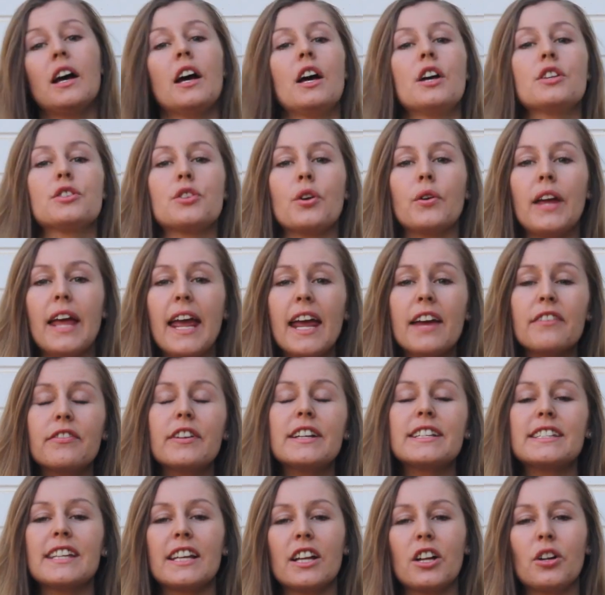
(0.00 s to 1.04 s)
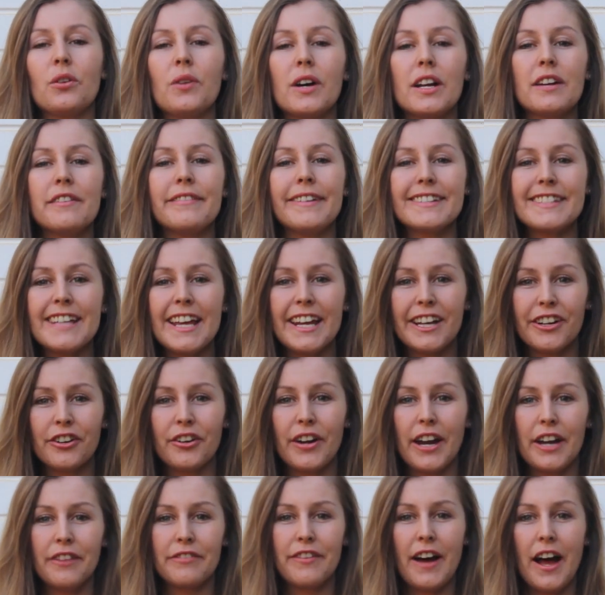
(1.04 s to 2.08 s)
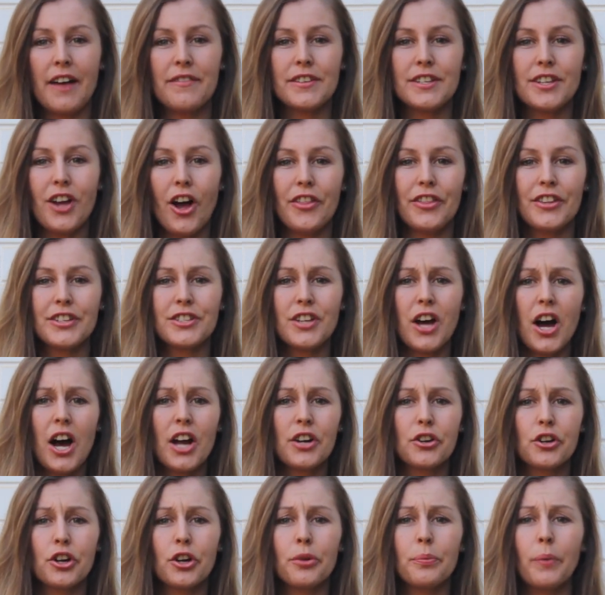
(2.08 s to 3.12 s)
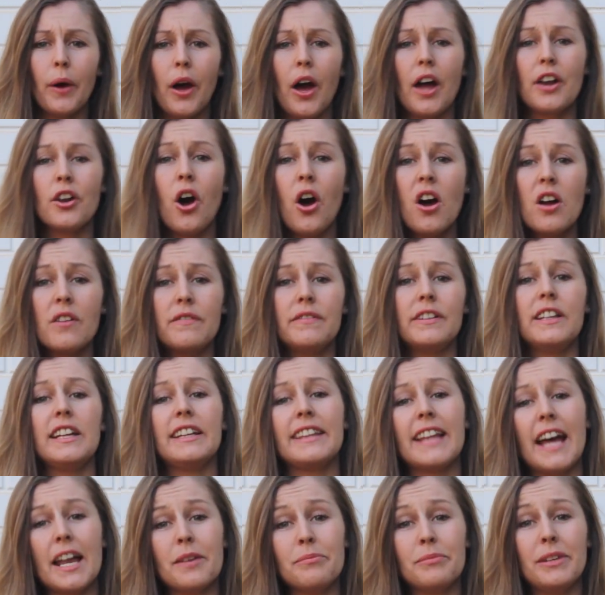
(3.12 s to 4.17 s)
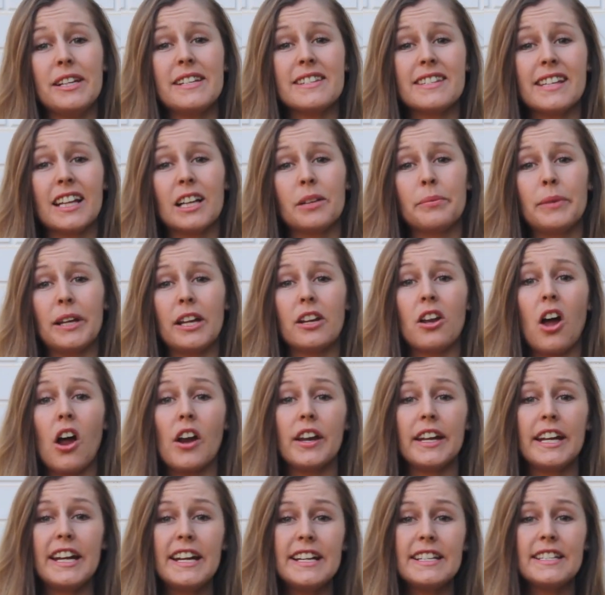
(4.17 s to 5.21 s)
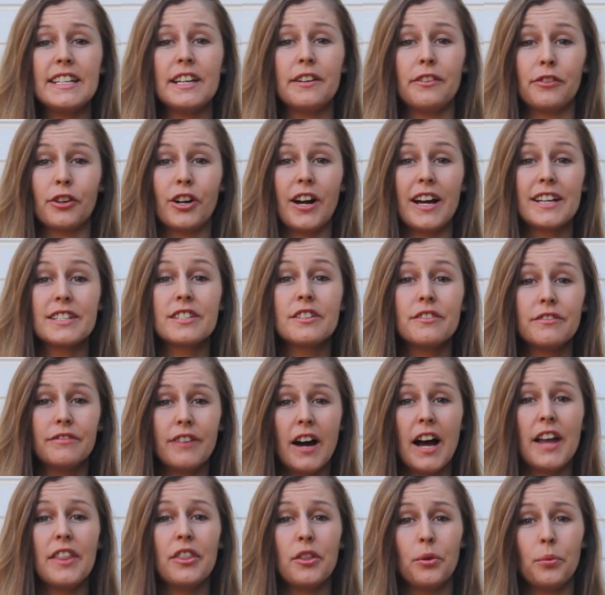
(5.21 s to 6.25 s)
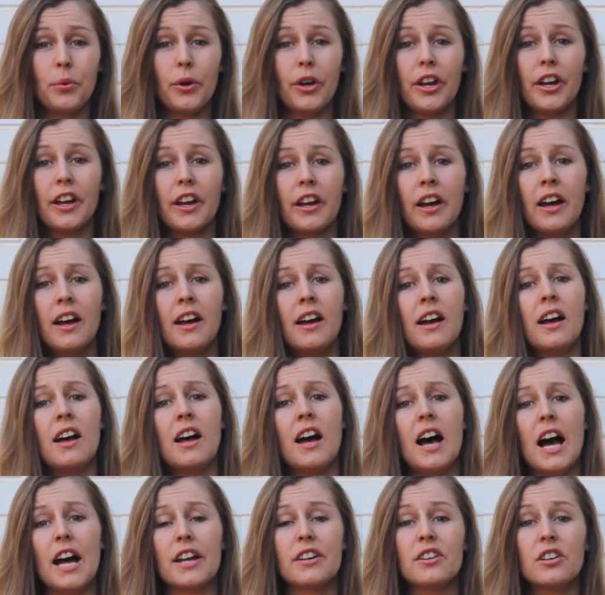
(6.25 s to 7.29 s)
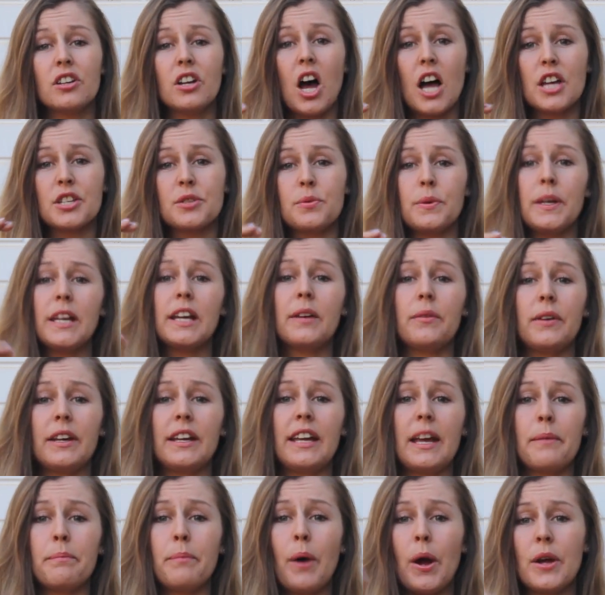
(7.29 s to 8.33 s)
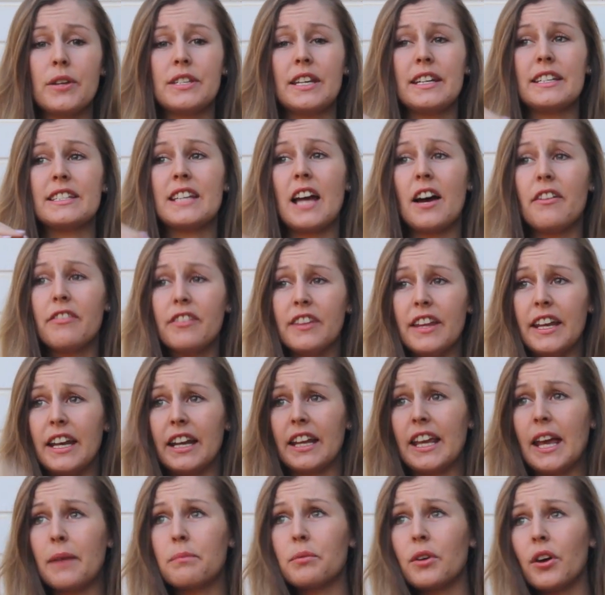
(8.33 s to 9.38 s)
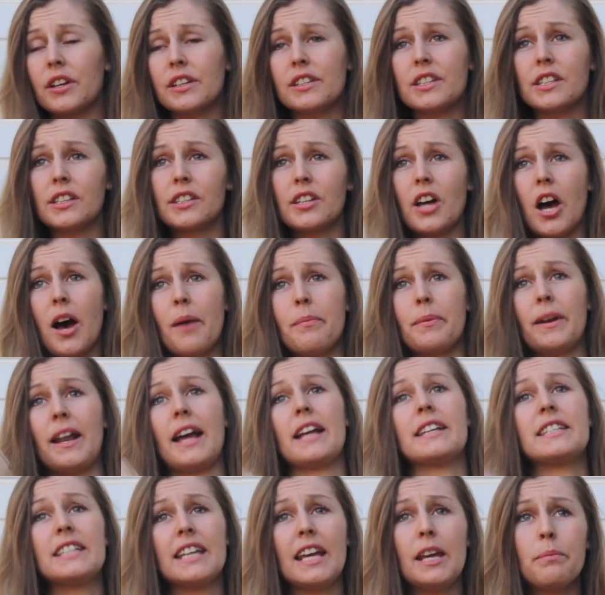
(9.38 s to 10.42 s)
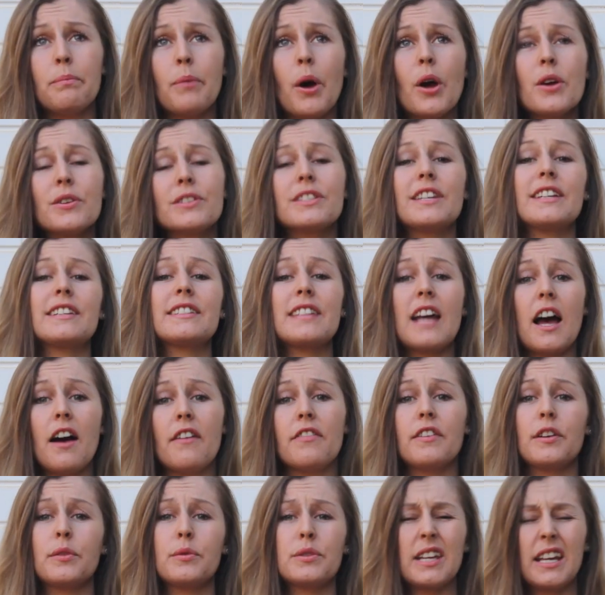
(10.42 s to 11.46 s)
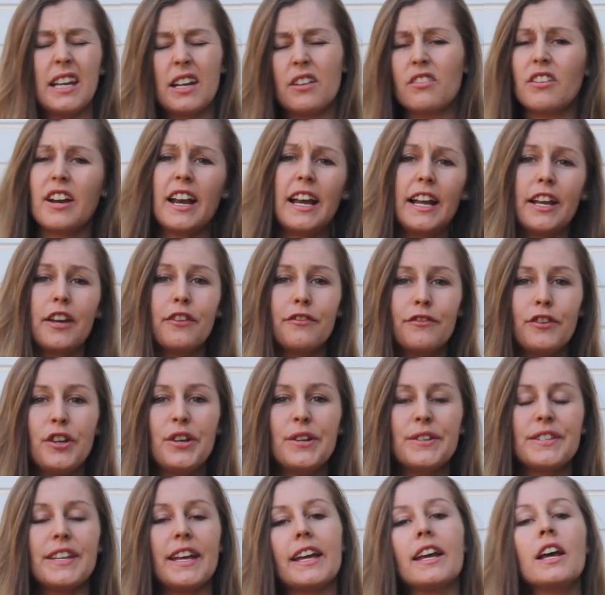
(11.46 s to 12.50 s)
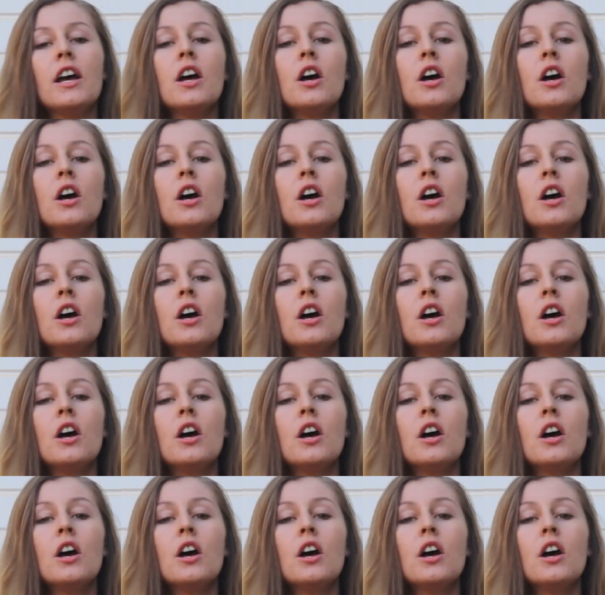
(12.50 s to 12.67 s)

So every single one of us in grade 5 is on this art group, and hopefully that means it'll be a lot easier for us to find the work. I know last week we kept posting stuff and then it kept going to the top and I had to keep posting stuff and it was getting really confusing.